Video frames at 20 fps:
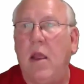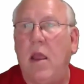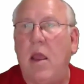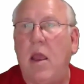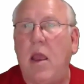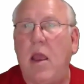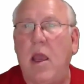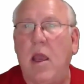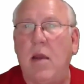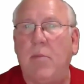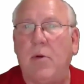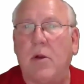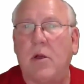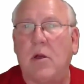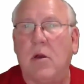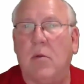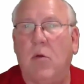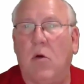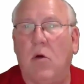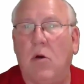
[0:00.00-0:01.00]

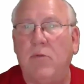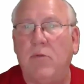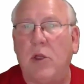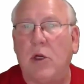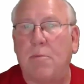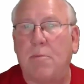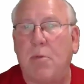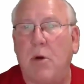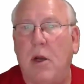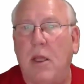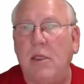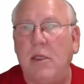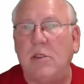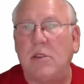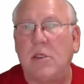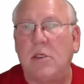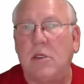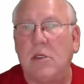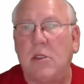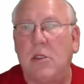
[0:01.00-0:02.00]
applicable. And they're placed
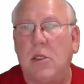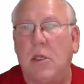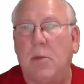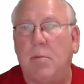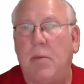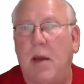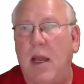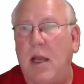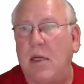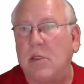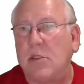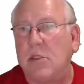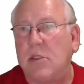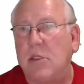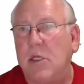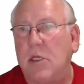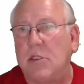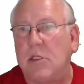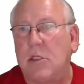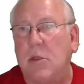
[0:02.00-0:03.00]
into the boxes
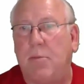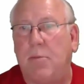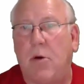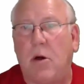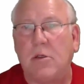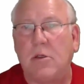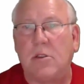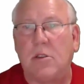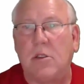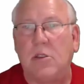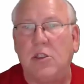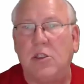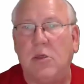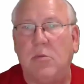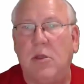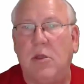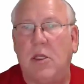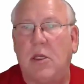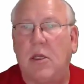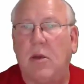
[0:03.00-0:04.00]
next to the parts of the chimney
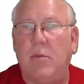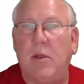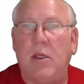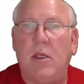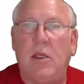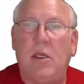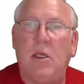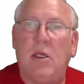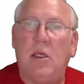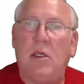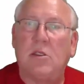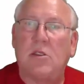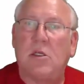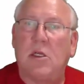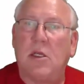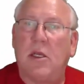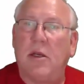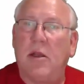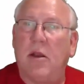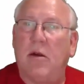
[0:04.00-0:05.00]
that can be easily
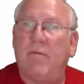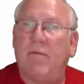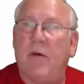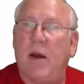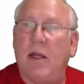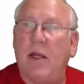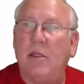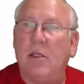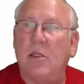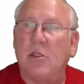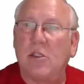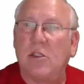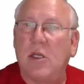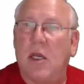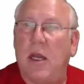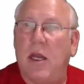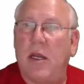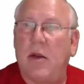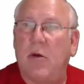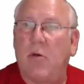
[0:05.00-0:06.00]
identified in this
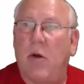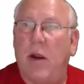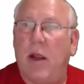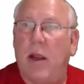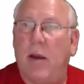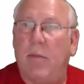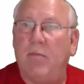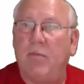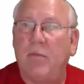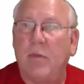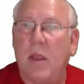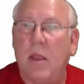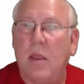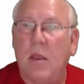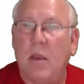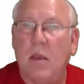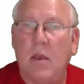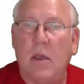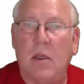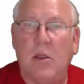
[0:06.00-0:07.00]
diagram.
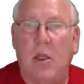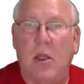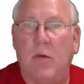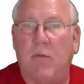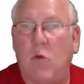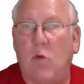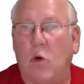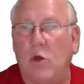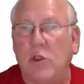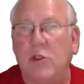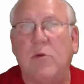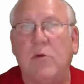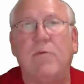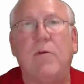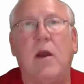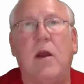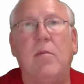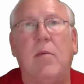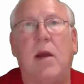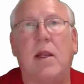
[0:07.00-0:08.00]
And then, of course, you'll
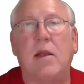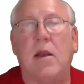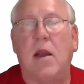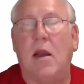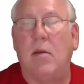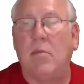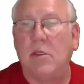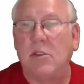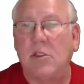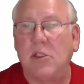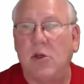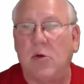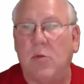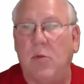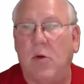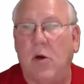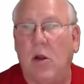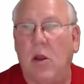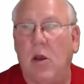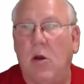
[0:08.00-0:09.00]
find my comments here
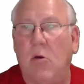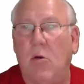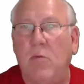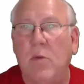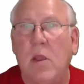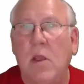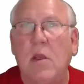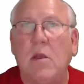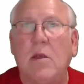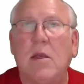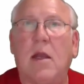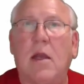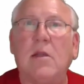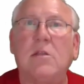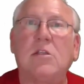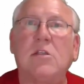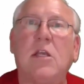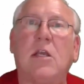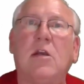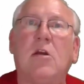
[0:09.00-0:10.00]
below. Now, let's
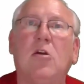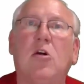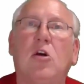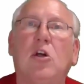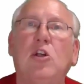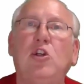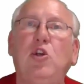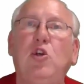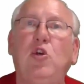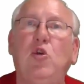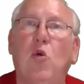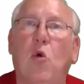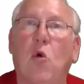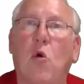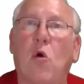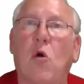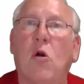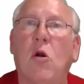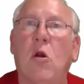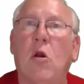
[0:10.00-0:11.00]
take a look at
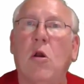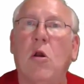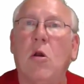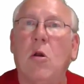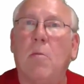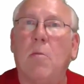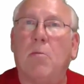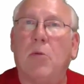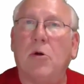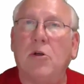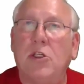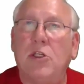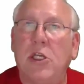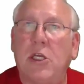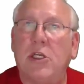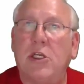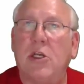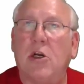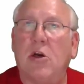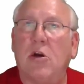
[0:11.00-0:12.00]
your
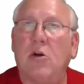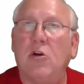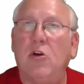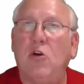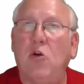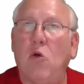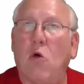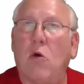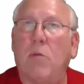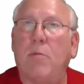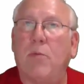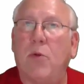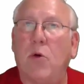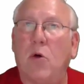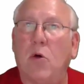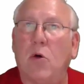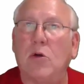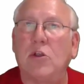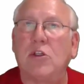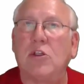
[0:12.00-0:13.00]
particular, your
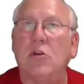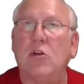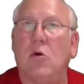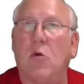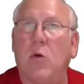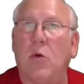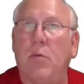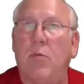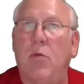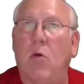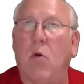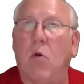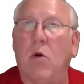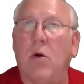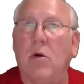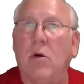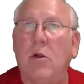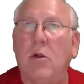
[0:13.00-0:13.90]
personal report.